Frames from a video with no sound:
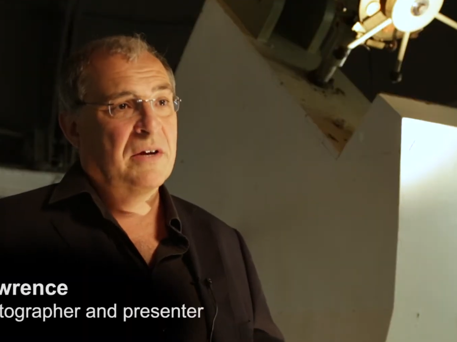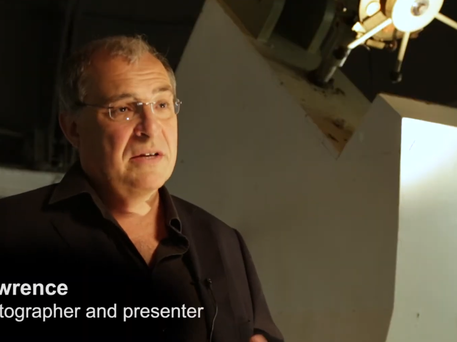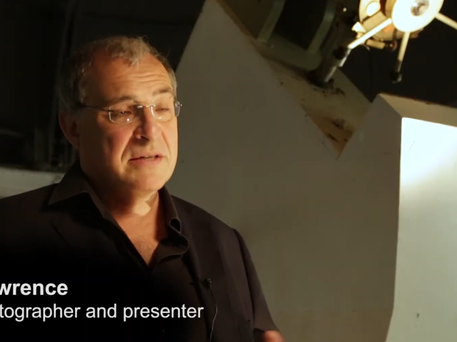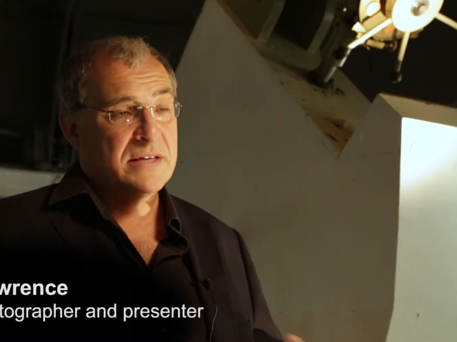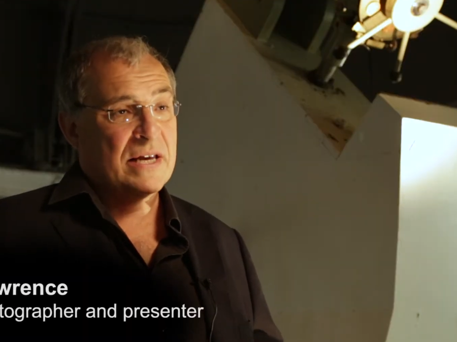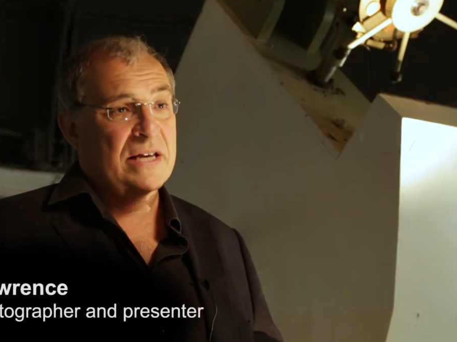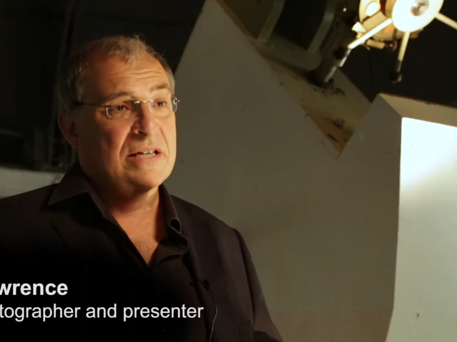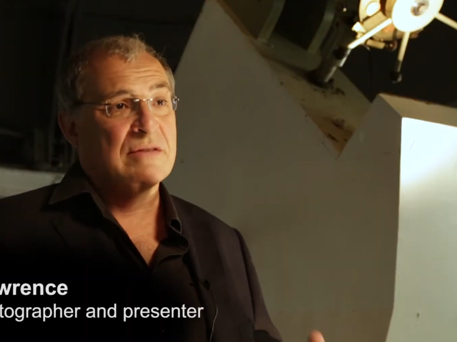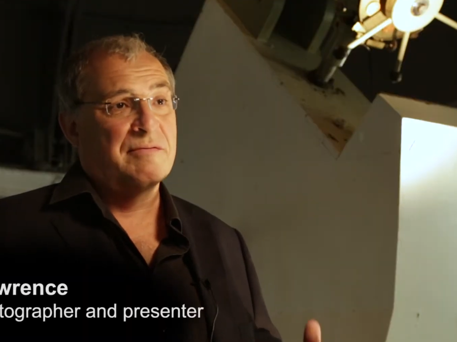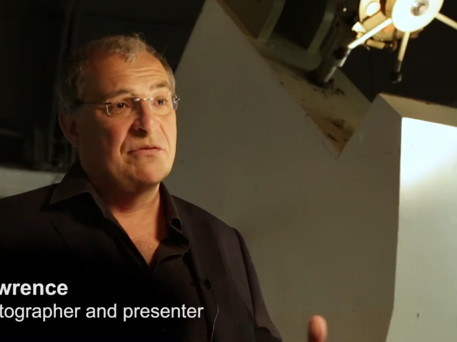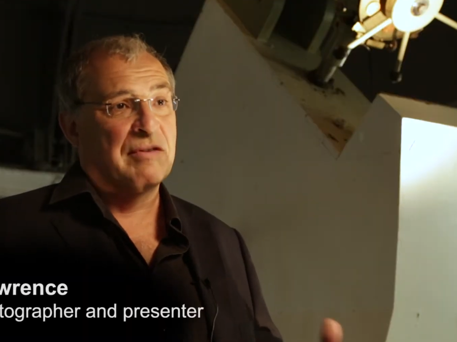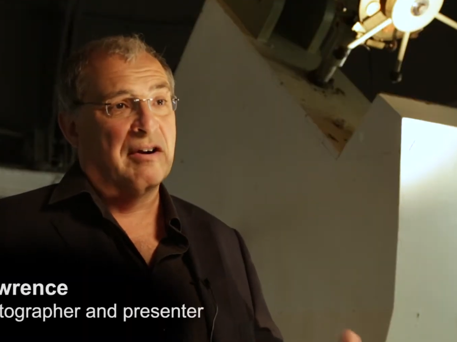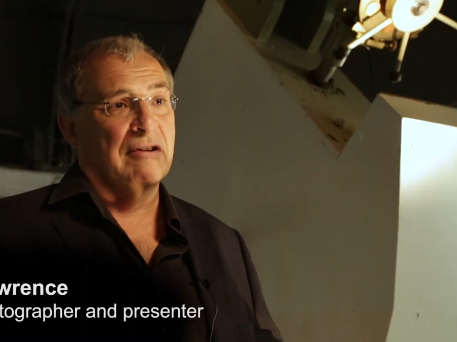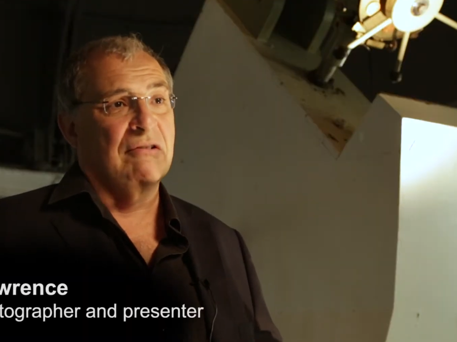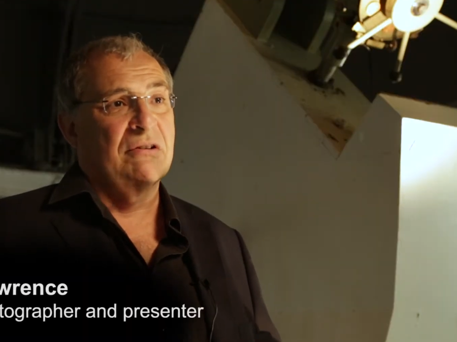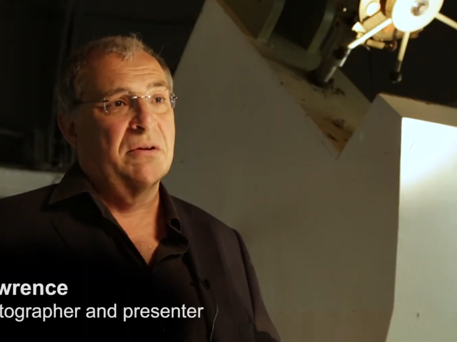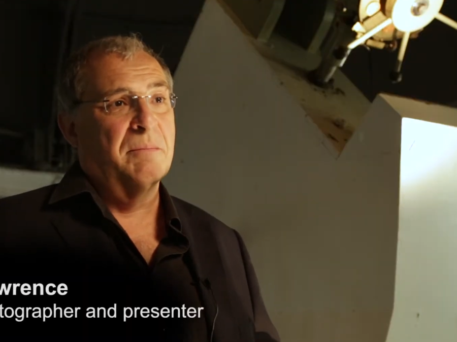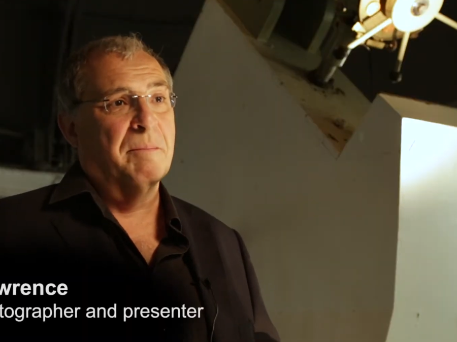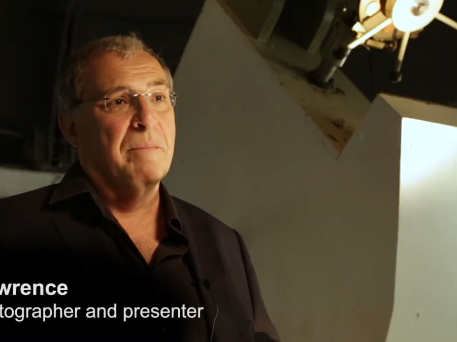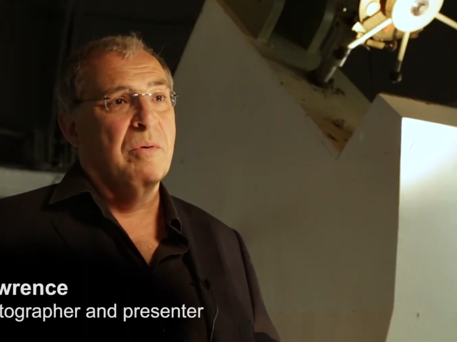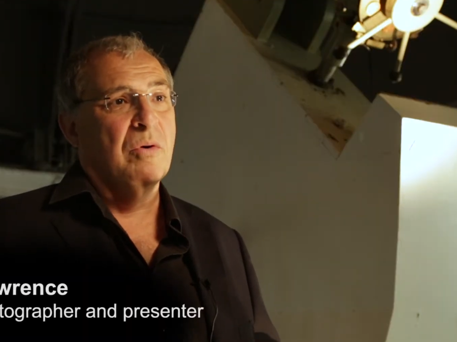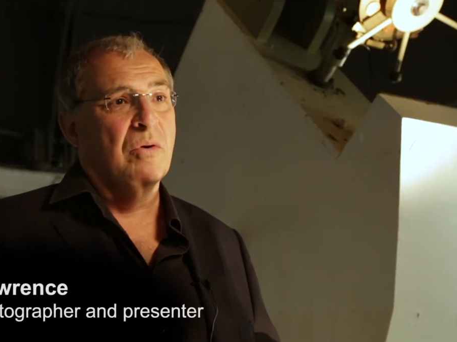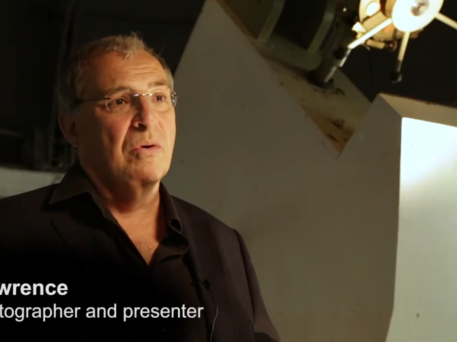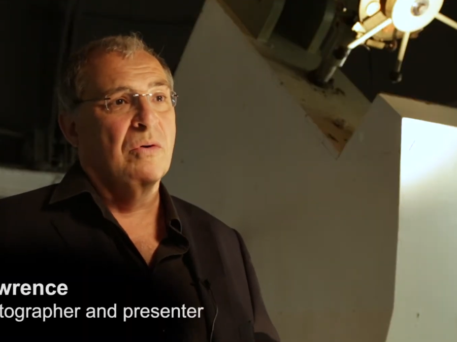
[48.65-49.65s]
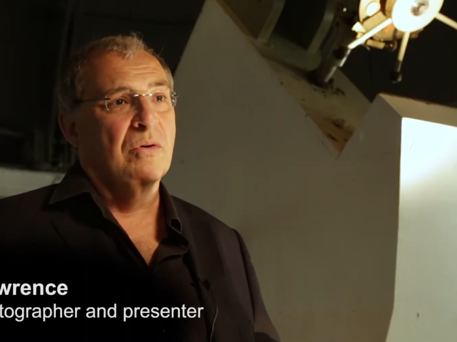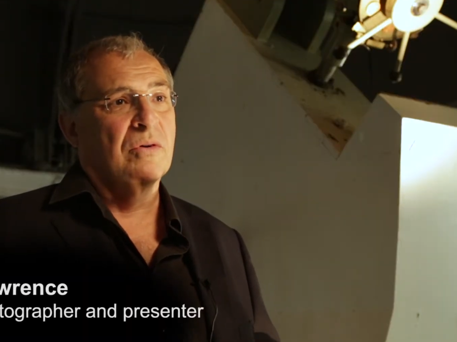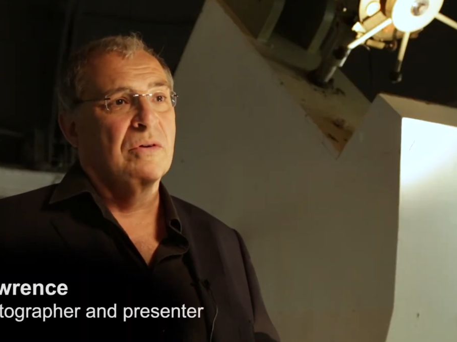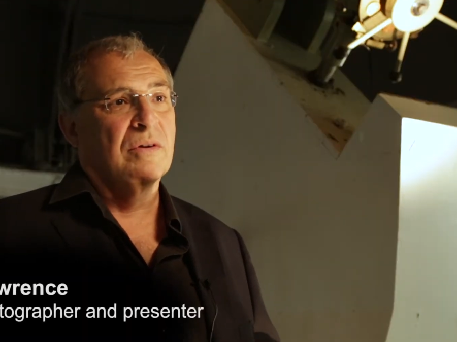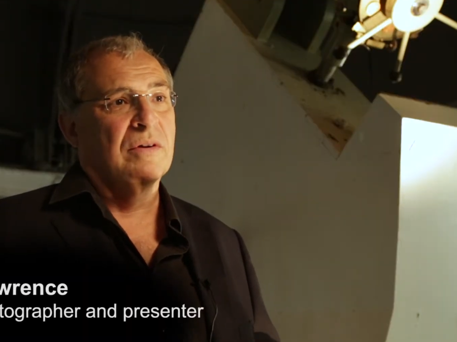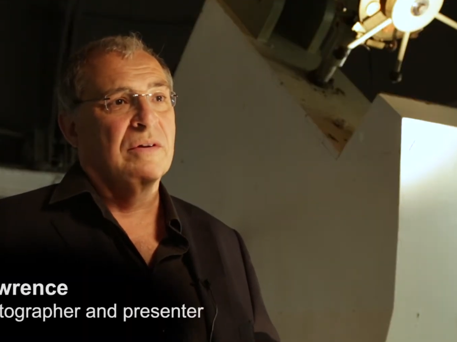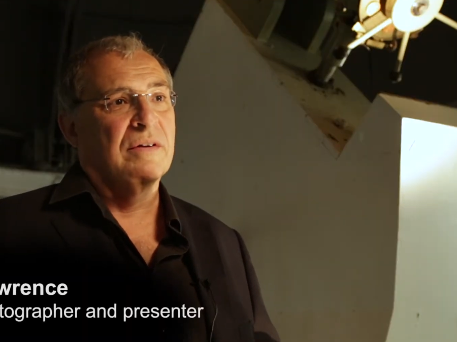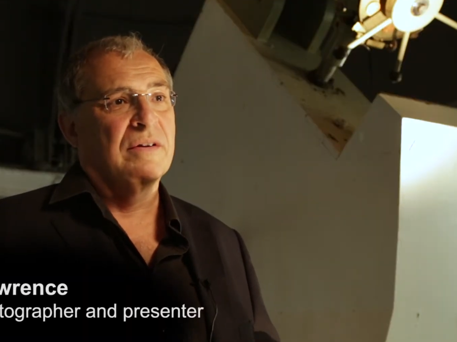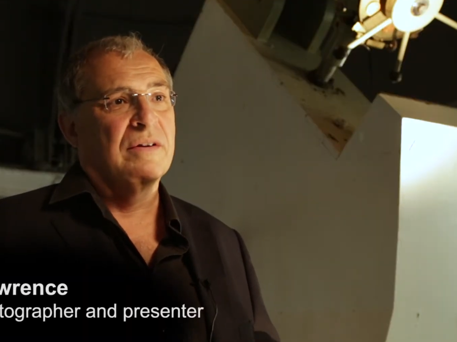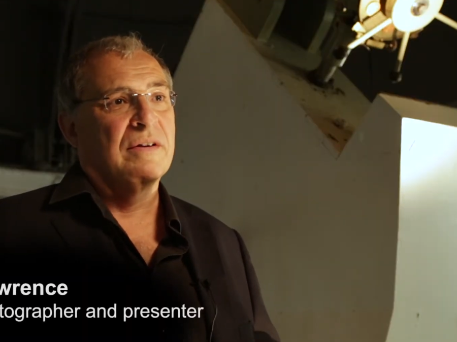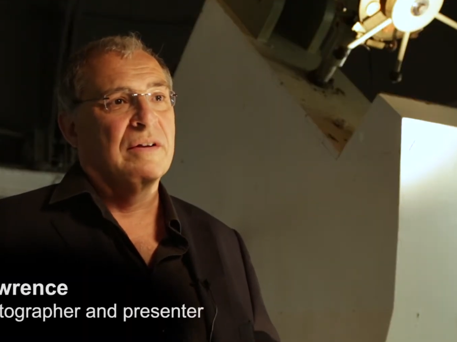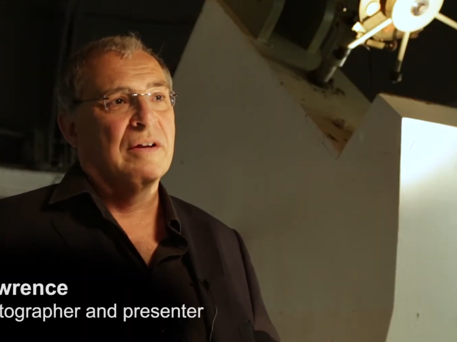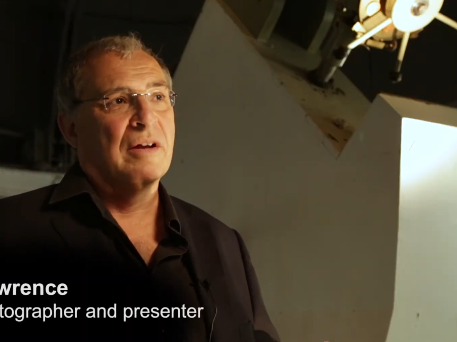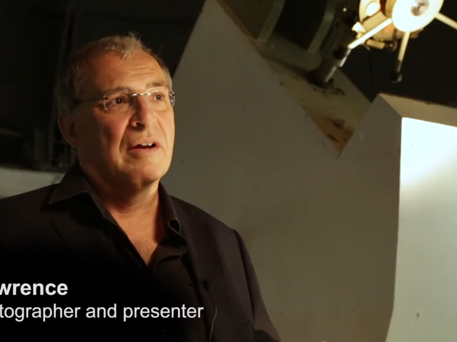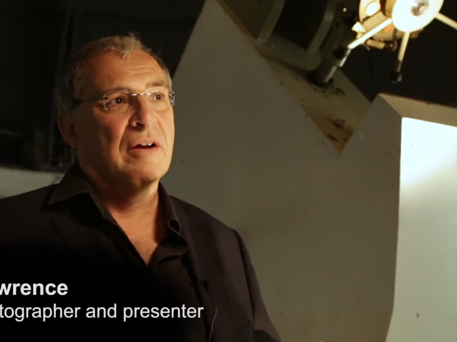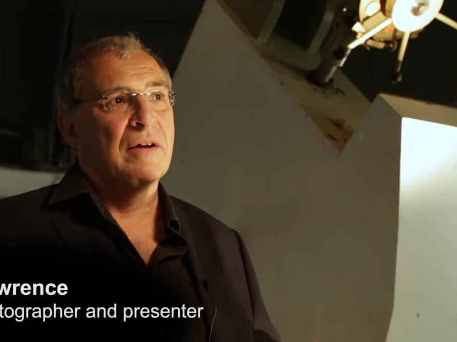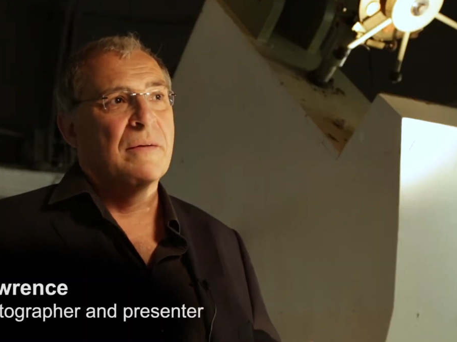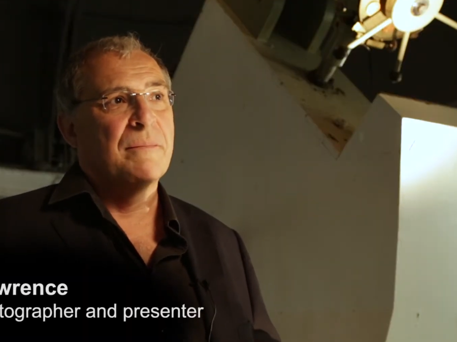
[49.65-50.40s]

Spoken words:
because that's very important.